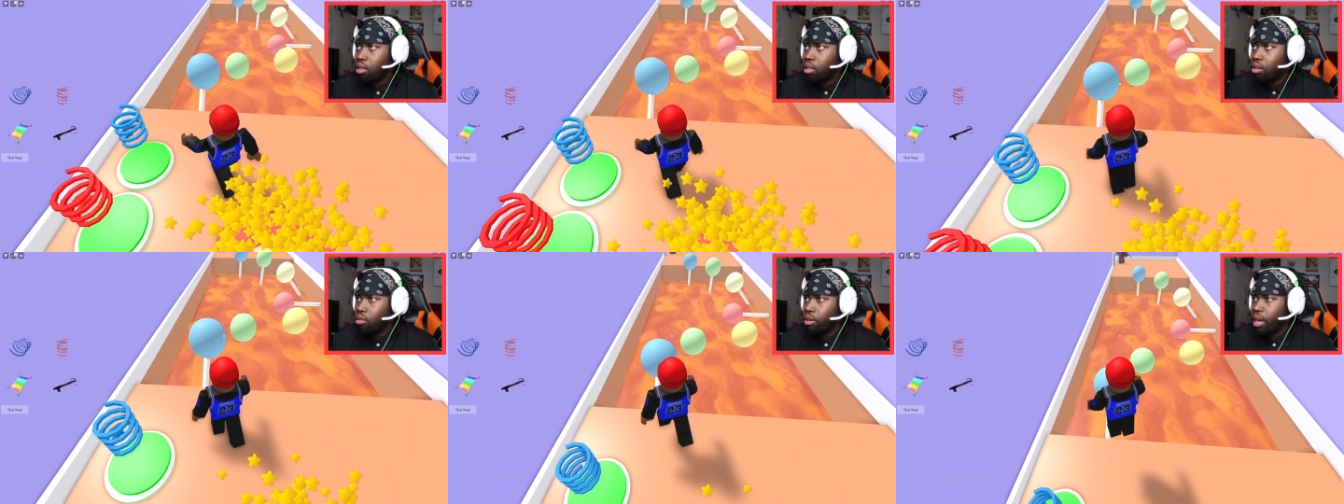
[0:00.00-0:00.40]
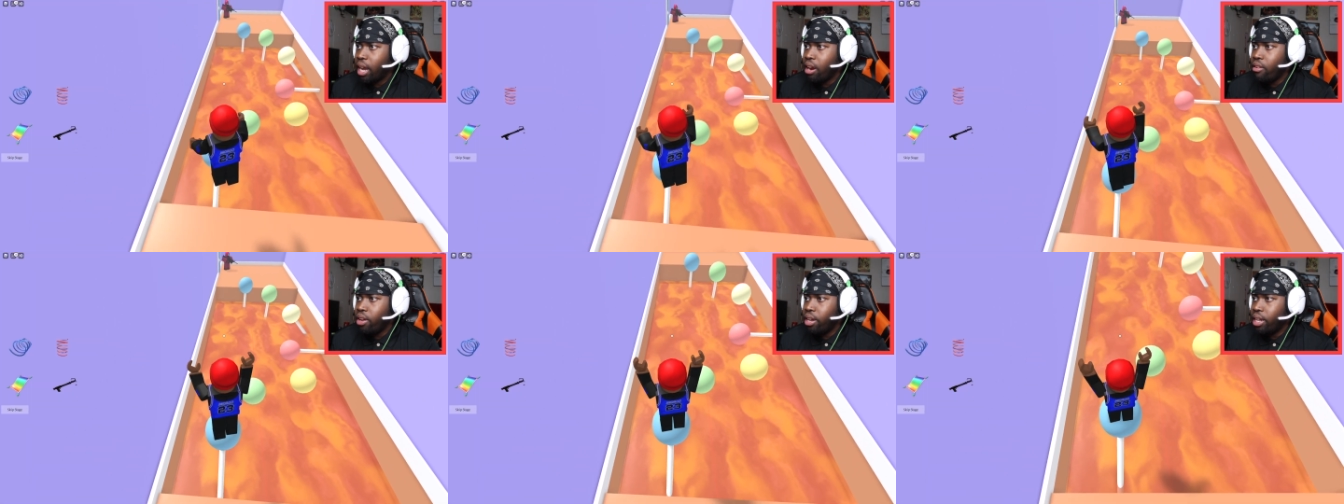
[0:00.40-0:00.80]
Yo,
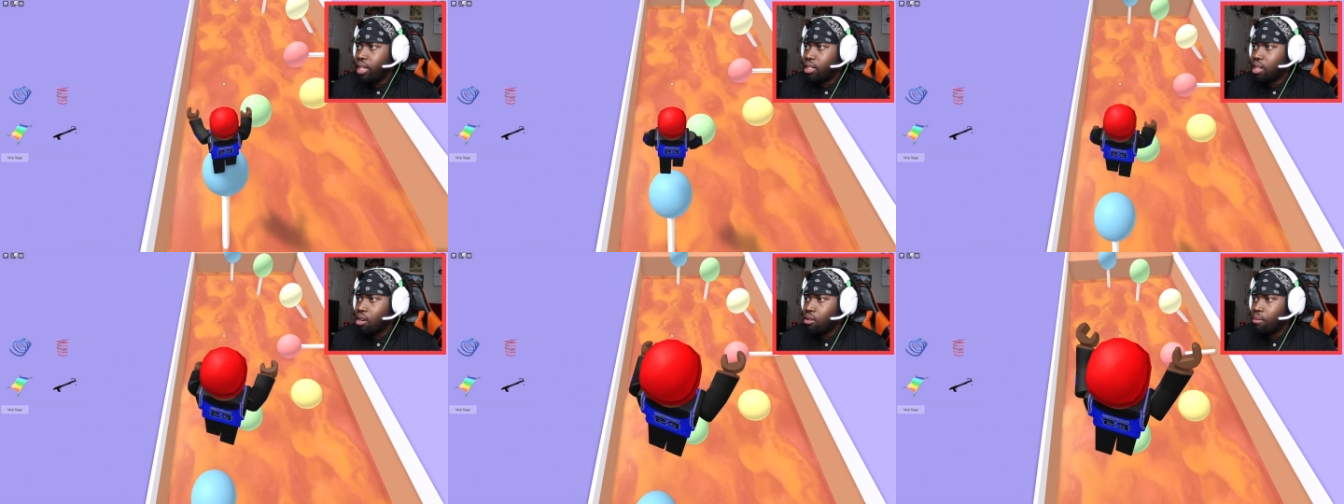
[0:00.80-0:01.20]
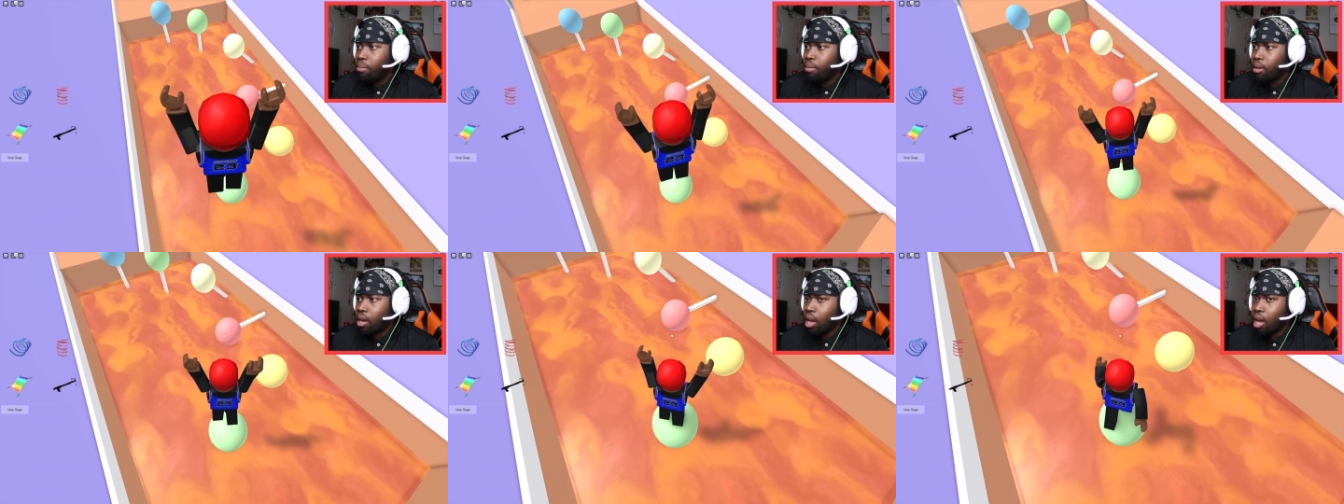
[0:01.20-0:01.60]
Gary needs help.
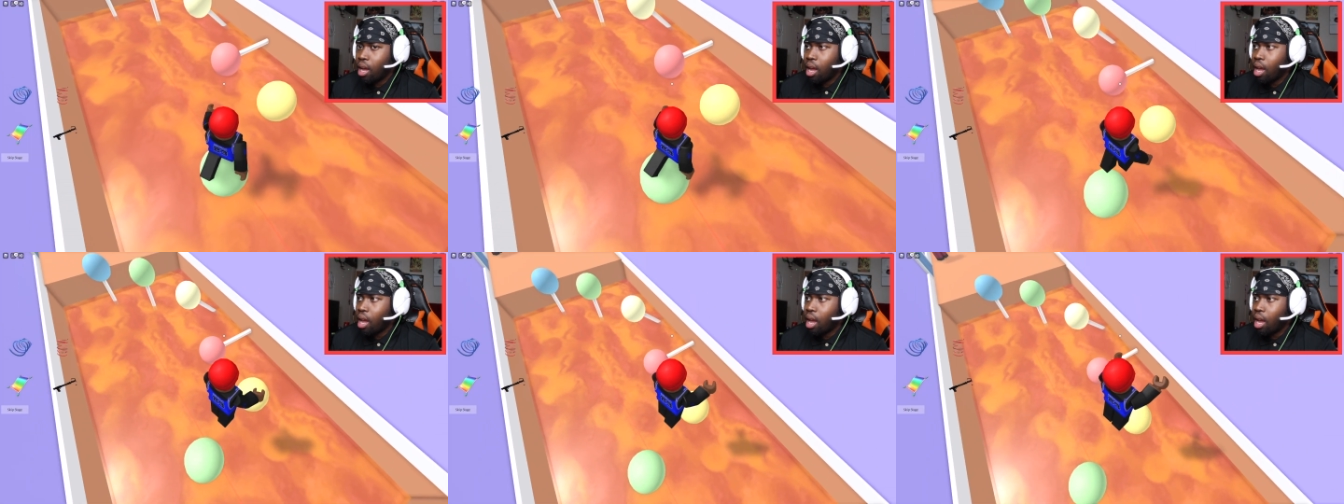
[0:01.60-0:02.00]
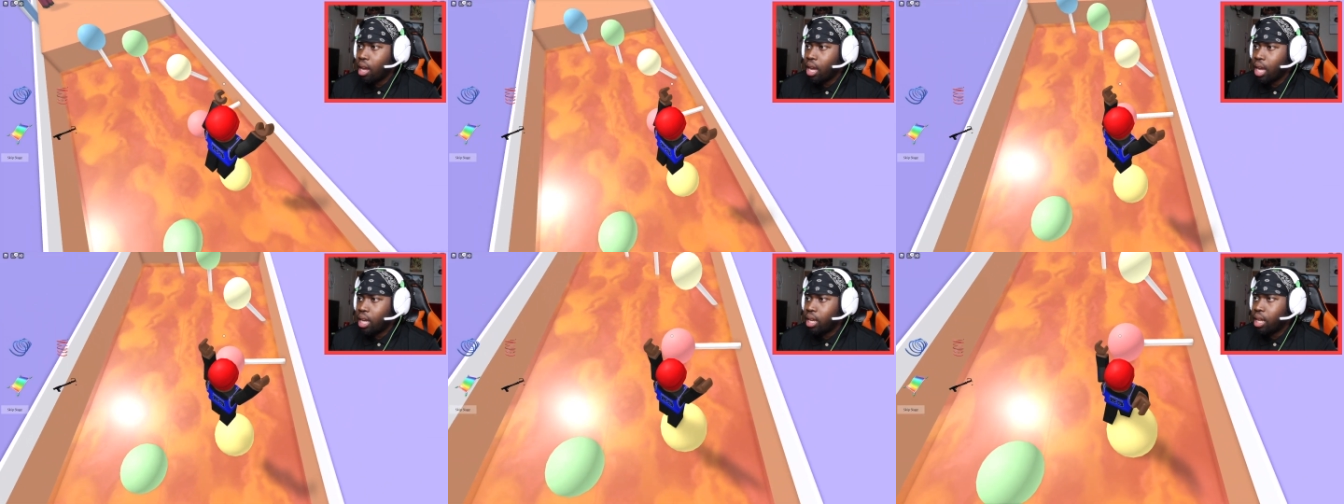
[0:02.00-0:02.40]
Uh,
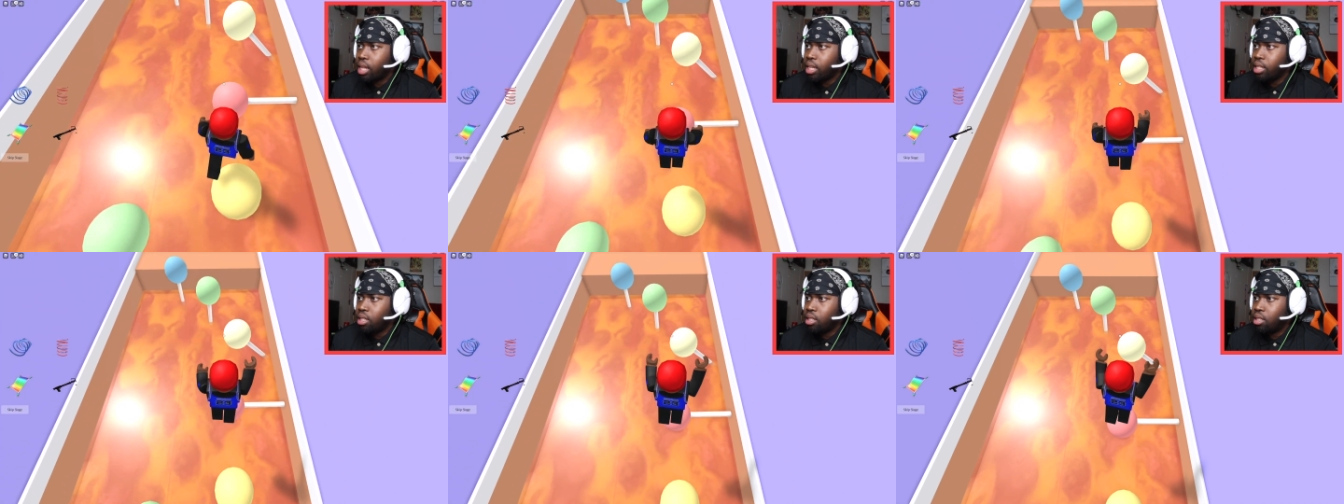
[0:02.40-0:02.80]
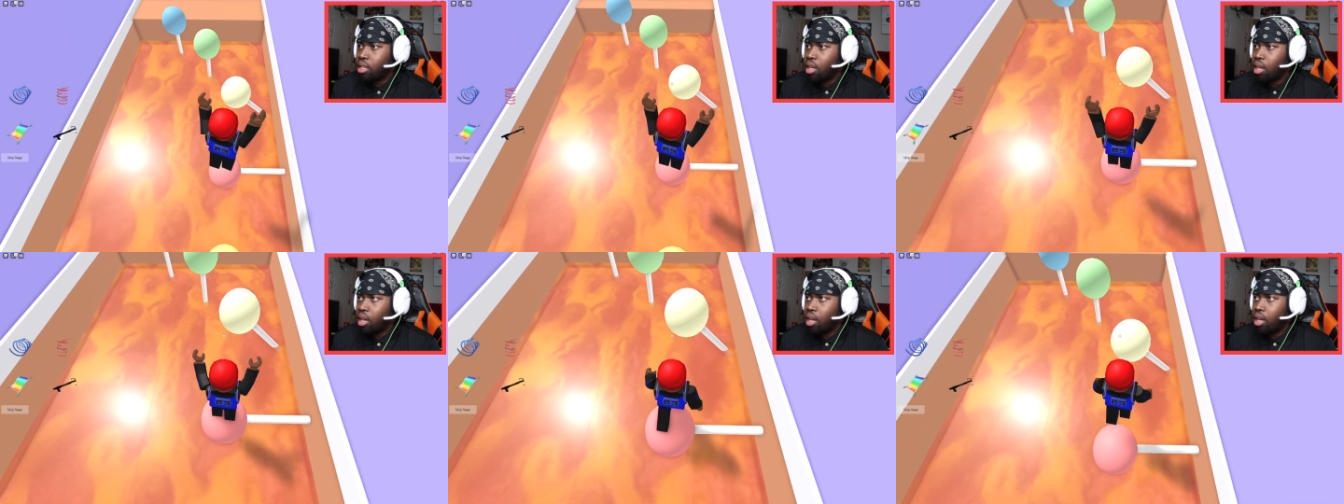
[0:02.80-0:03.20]
this is
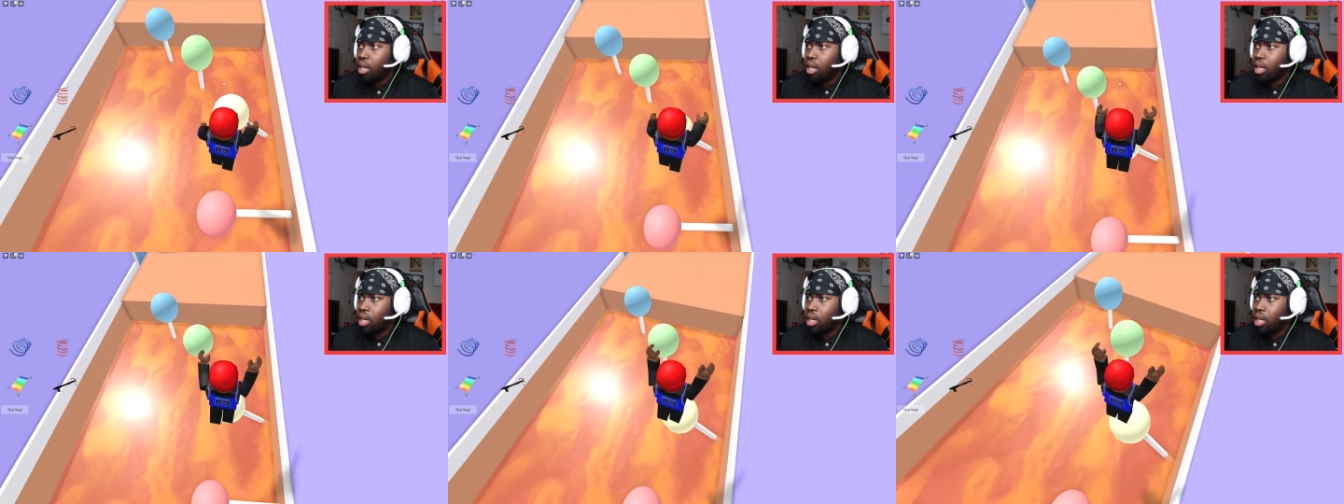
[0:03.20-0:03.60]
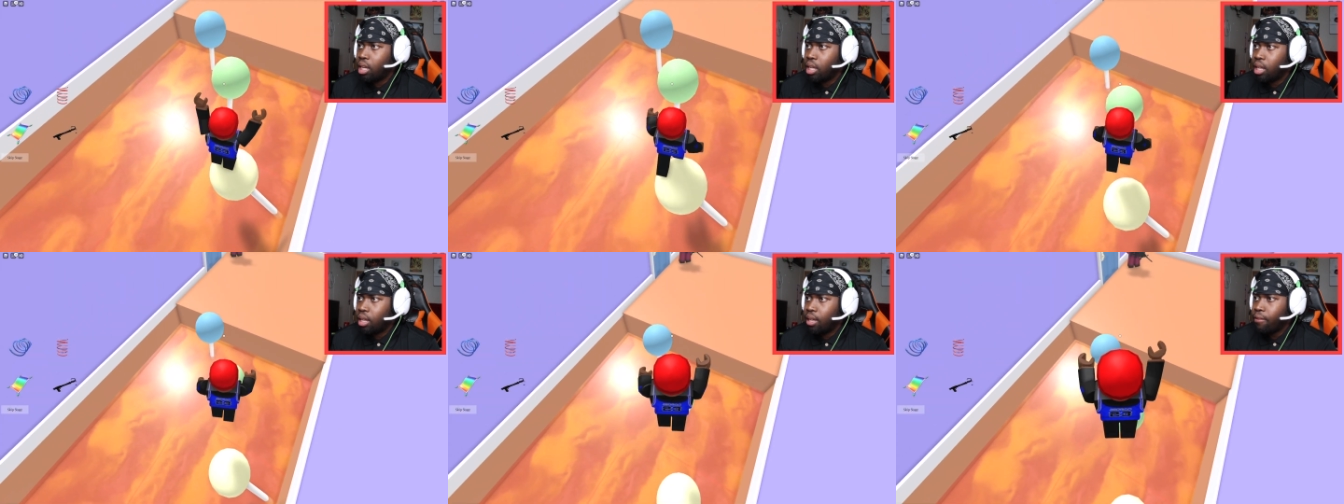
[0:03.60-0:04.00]
uh,
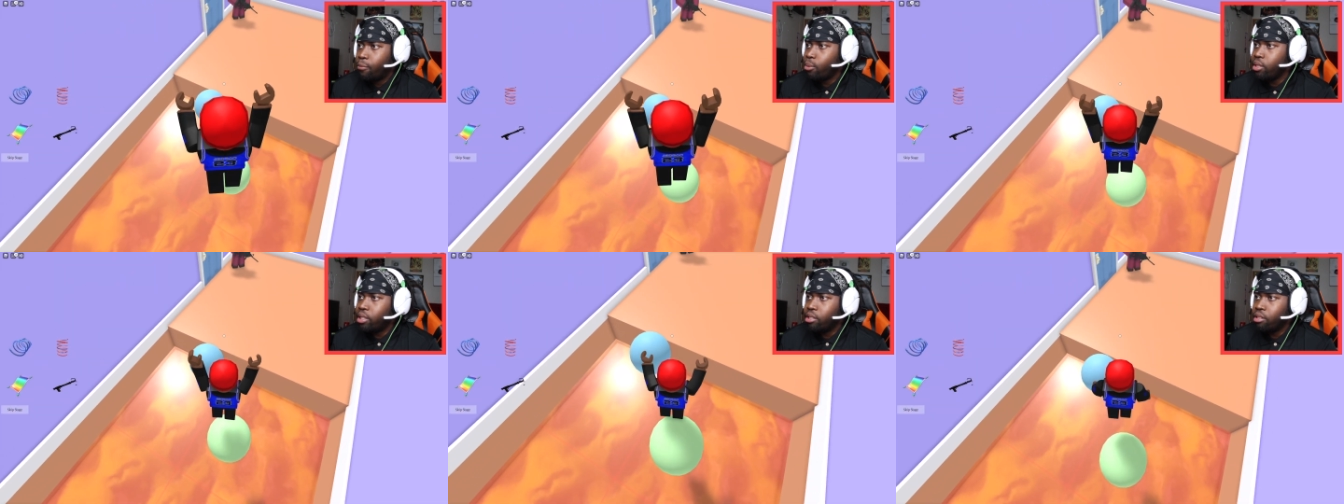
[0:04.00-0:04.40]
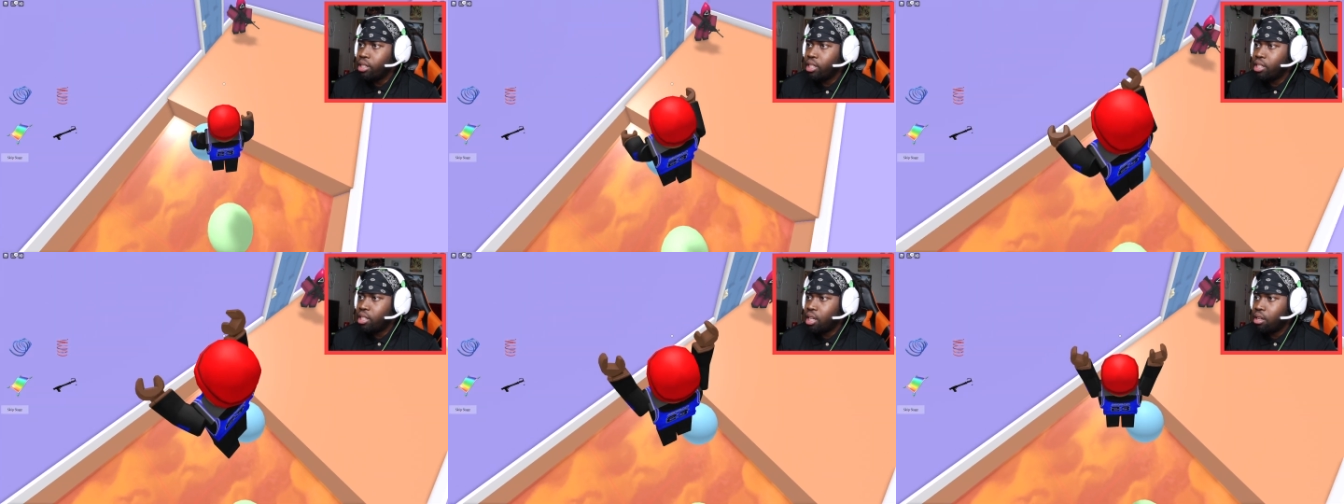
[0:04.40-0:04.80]
if we're still in the
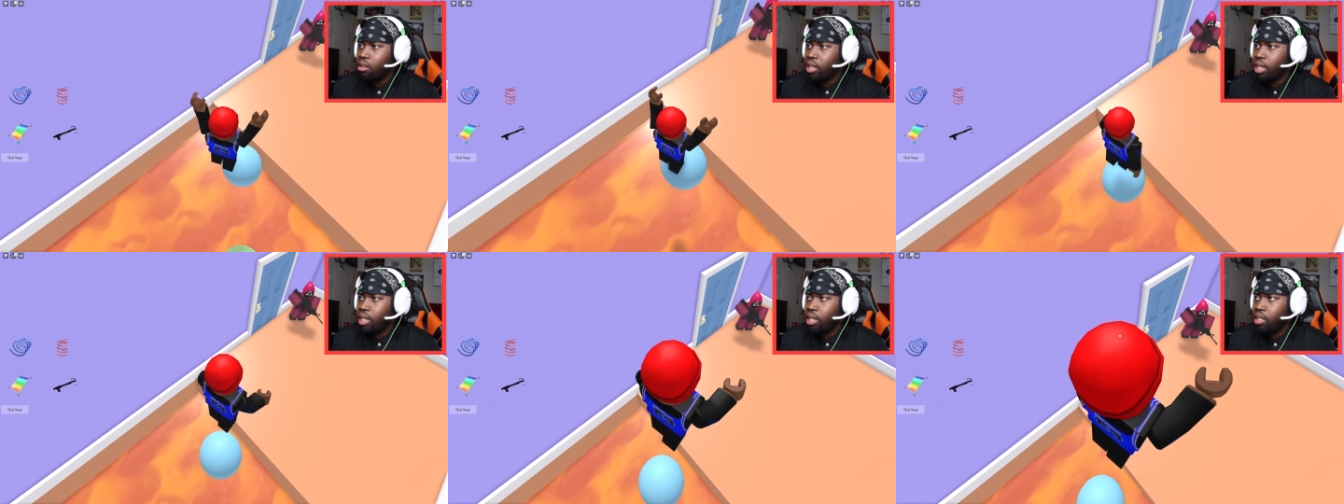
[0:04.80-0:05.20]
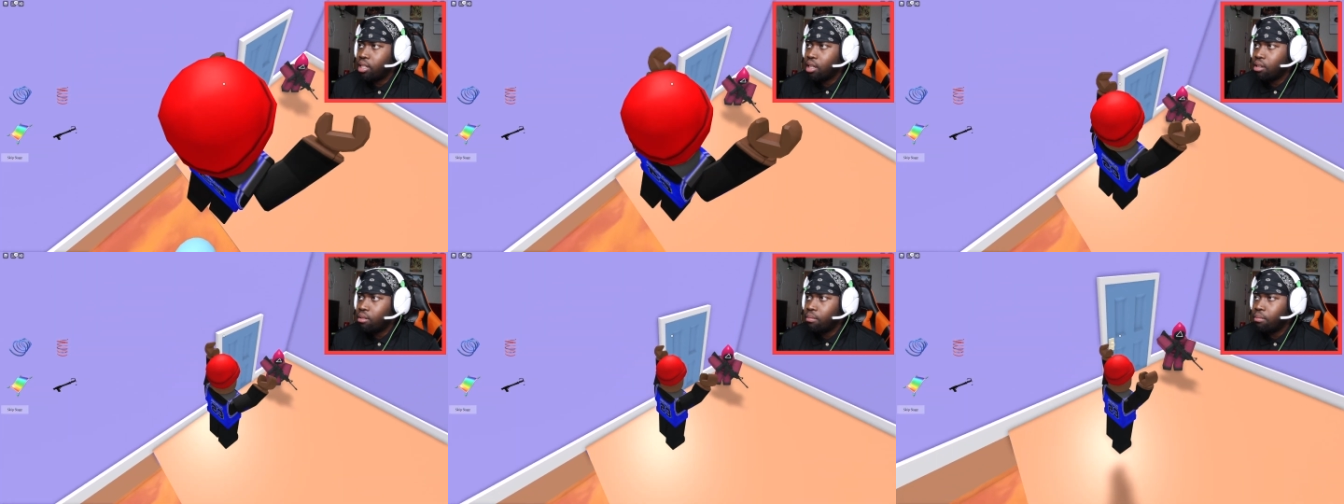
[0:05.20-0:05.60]
show, he needs
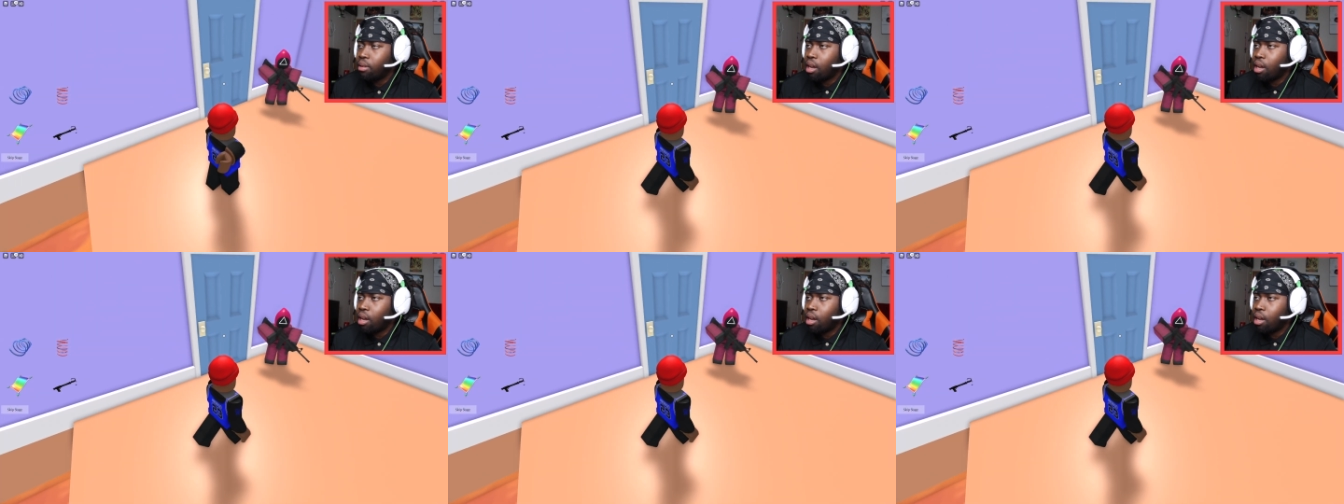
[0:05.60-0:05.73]
help.